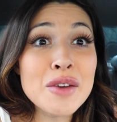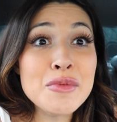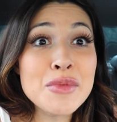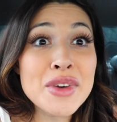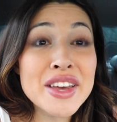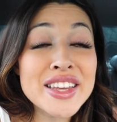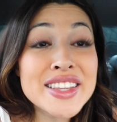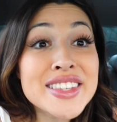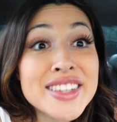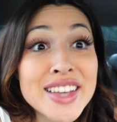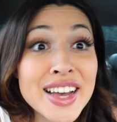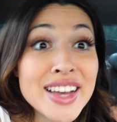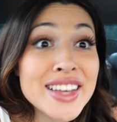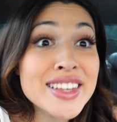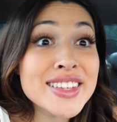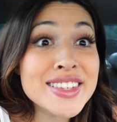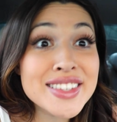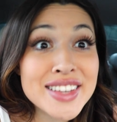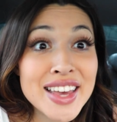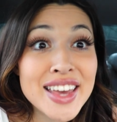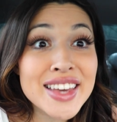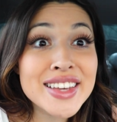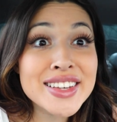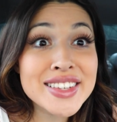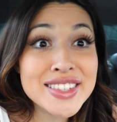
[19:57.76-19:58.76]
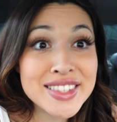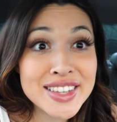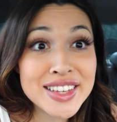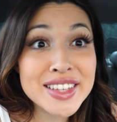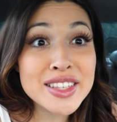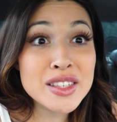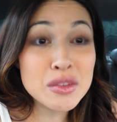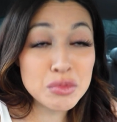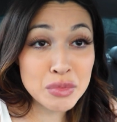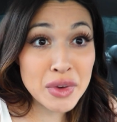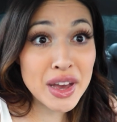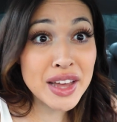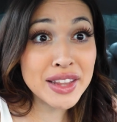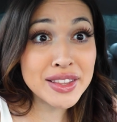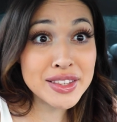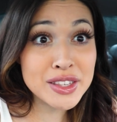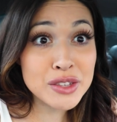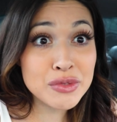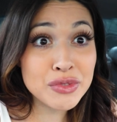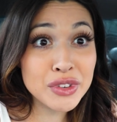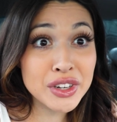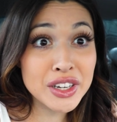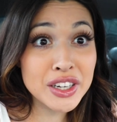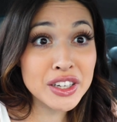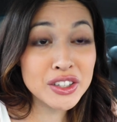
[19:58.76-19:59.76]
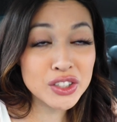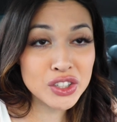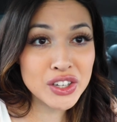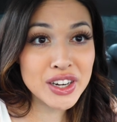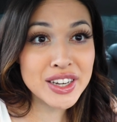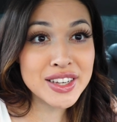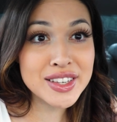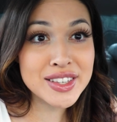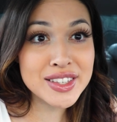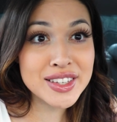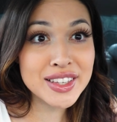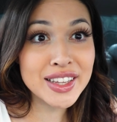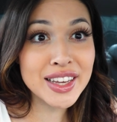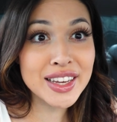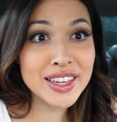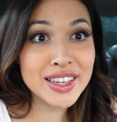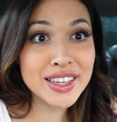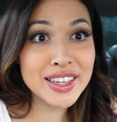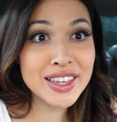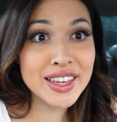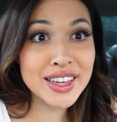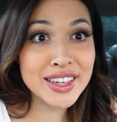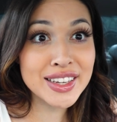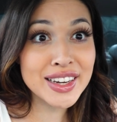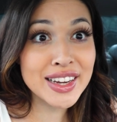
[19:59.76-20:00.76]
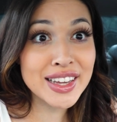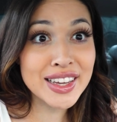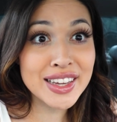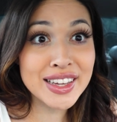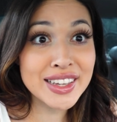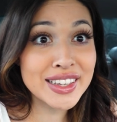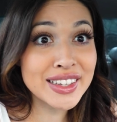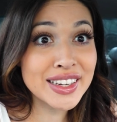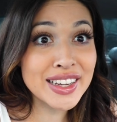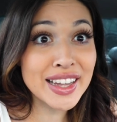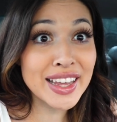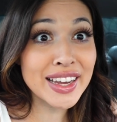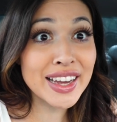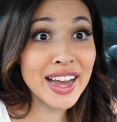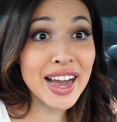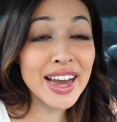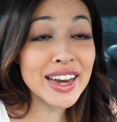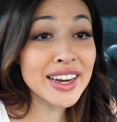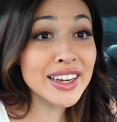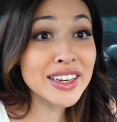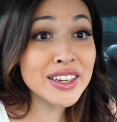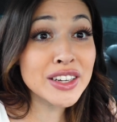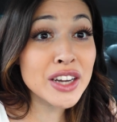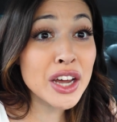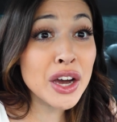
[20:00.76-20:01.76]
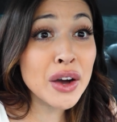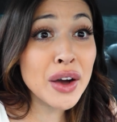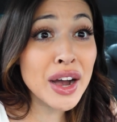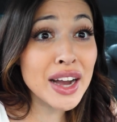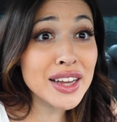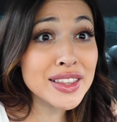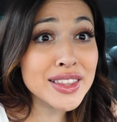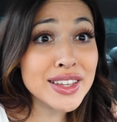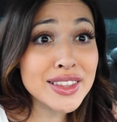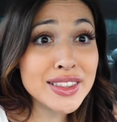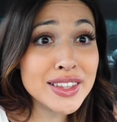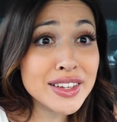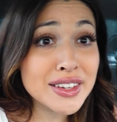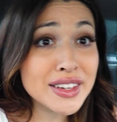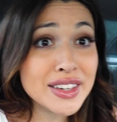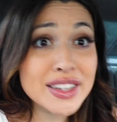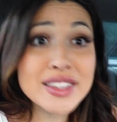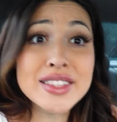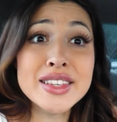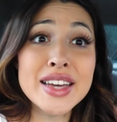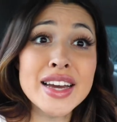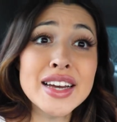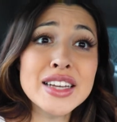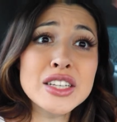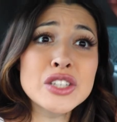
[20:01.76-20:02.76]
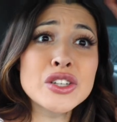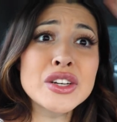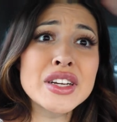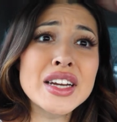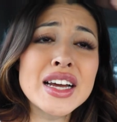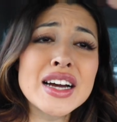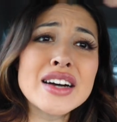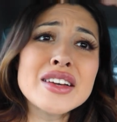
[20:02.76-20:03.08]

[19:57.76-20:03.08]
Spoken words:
it does take 6 months for your dress to, like, kick in. Like, I didn't know. I thought they were exaggerating.